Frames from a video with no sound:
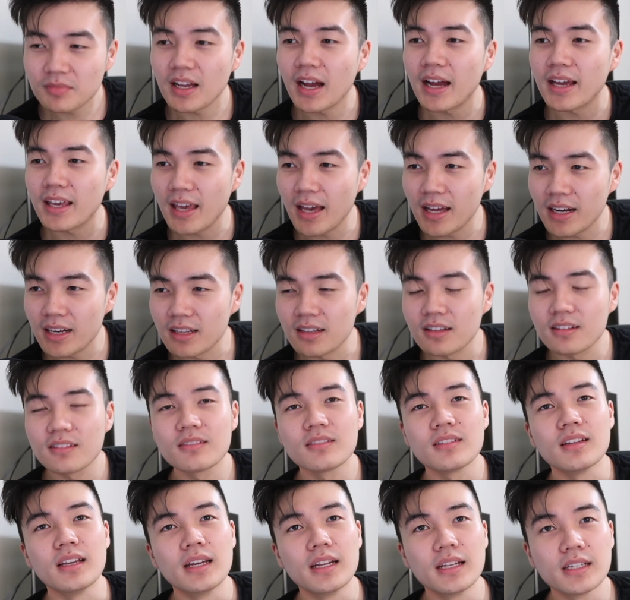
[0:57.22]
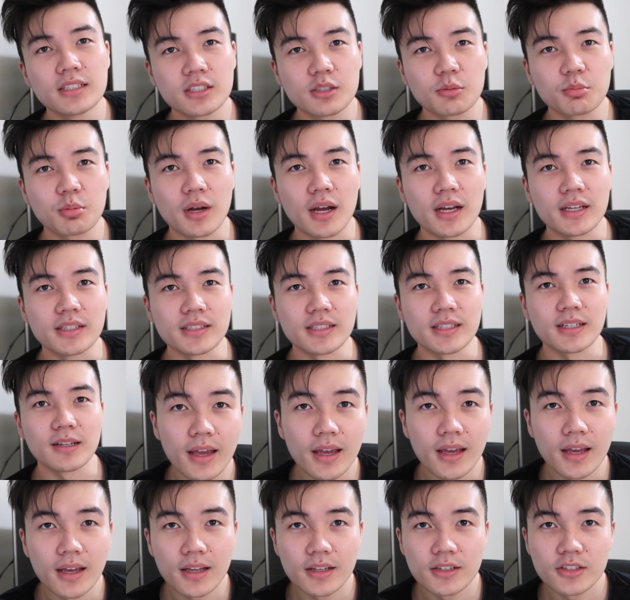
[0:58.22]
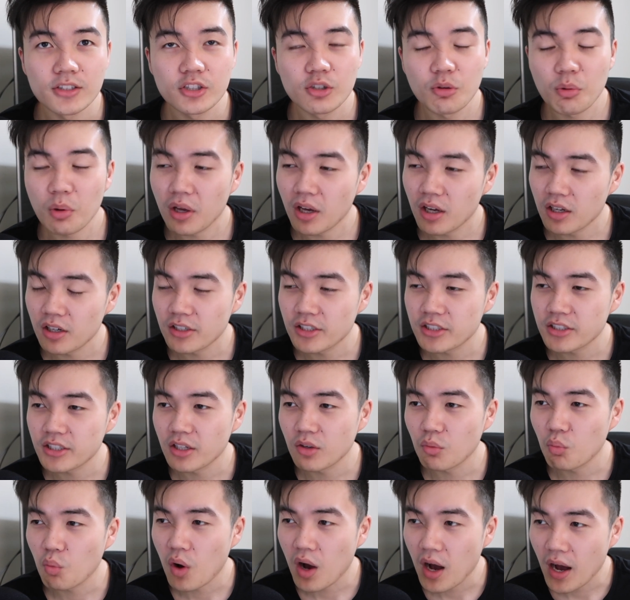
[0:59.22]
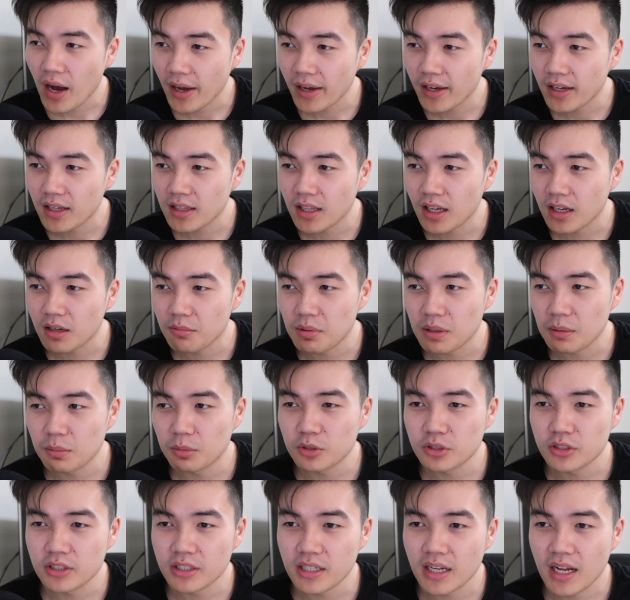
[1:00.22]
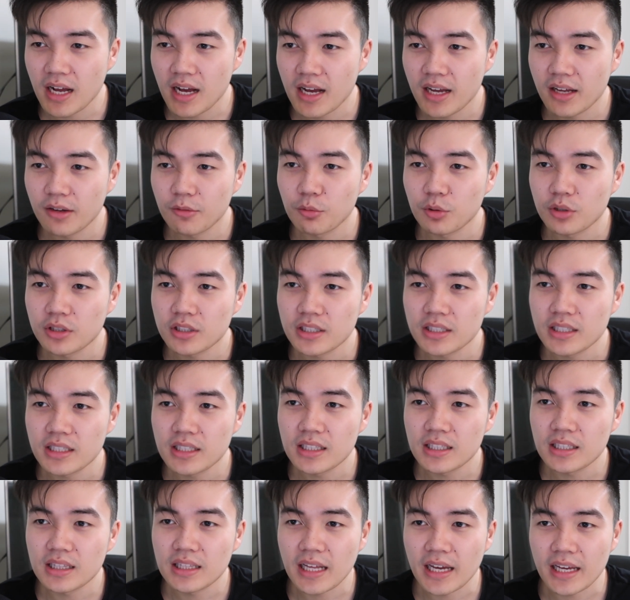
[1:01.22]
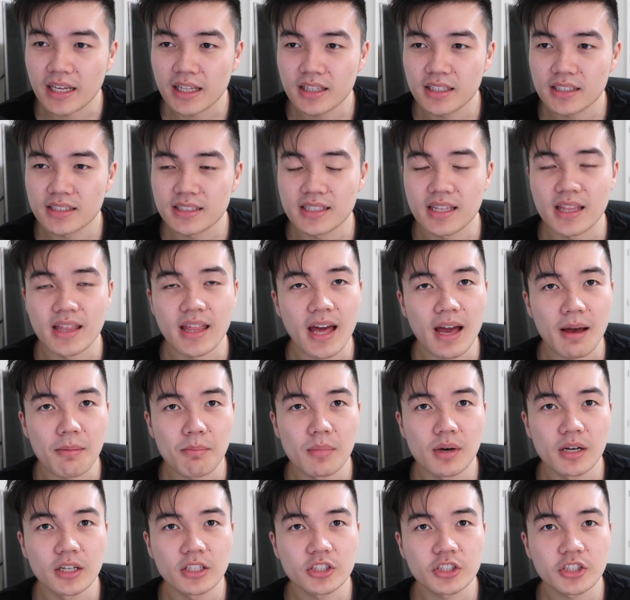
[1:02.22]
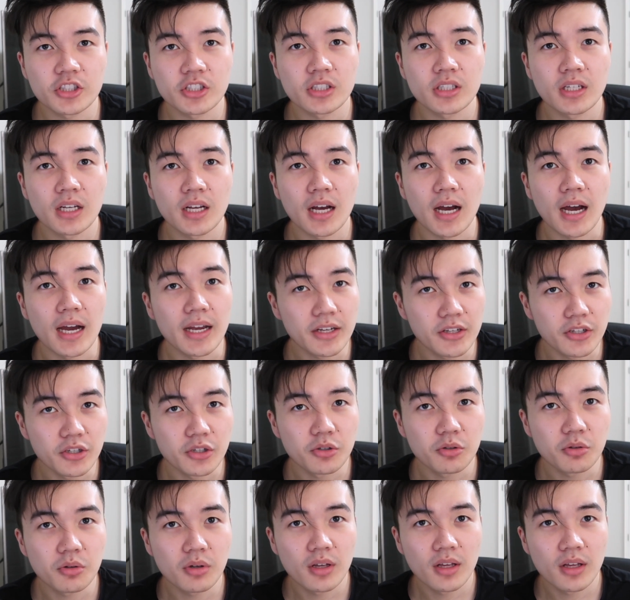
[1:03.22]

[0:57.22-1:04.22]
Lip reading: I get it. It is surprising. And do I understand why a lot of people did not really like this that much? I do.